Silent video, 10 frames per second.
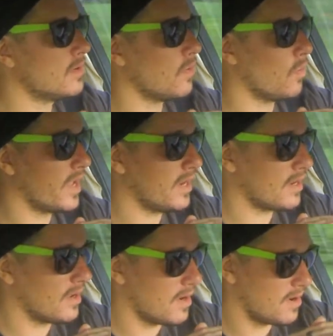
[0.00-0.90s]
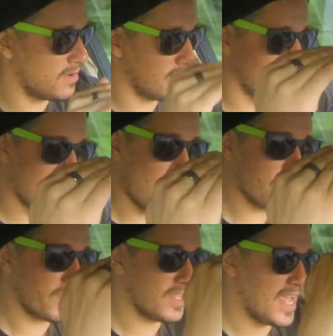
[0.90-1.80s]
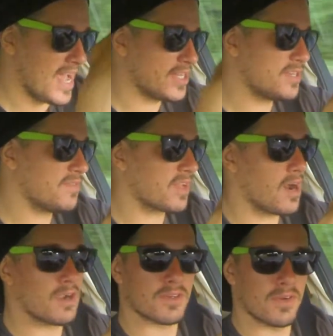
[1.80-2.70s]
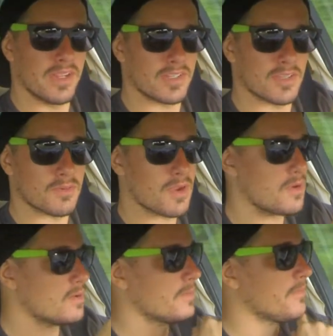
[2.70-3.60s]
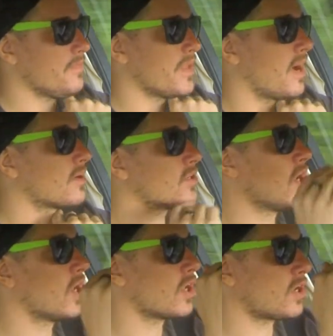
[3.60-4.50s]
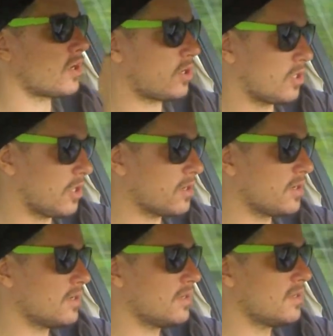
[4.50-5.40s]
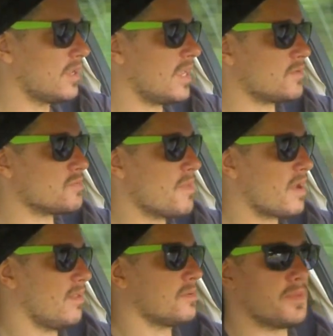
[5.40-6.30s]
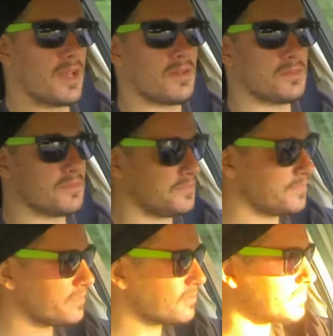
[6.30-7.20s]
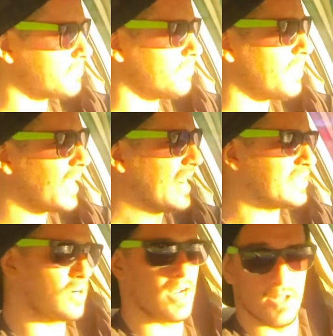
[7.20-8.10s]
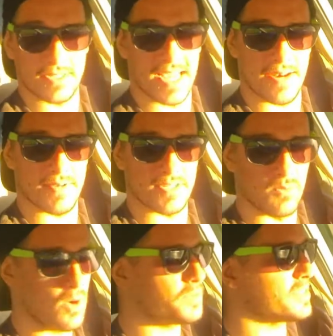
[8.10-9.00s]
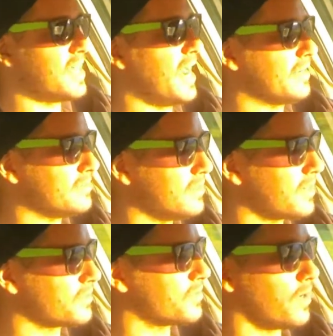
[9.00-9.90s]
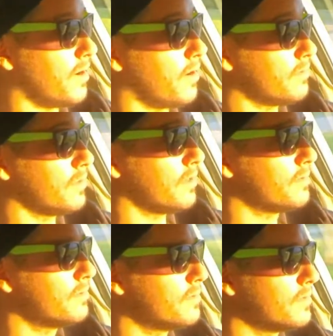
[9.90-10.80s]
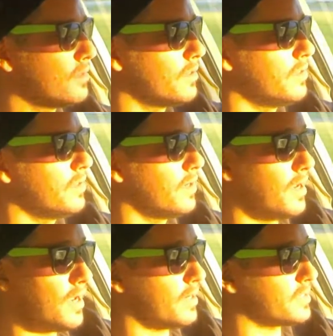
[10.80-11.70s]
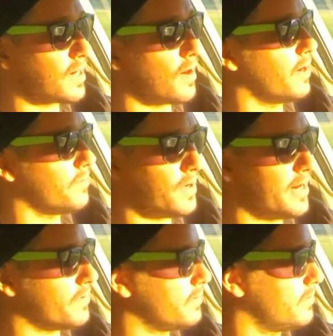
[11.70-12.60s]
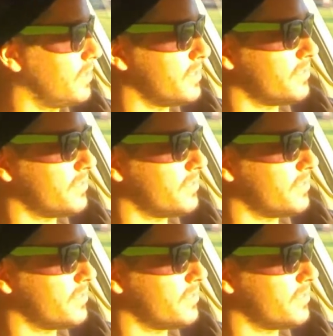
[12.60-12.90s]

went over the edge of the concrete to the road, I heard clunk, and it was metal on metal. And I turned and I looked at him and I said, what was that? He goes, I don't know. I was like, all right, whatever, that's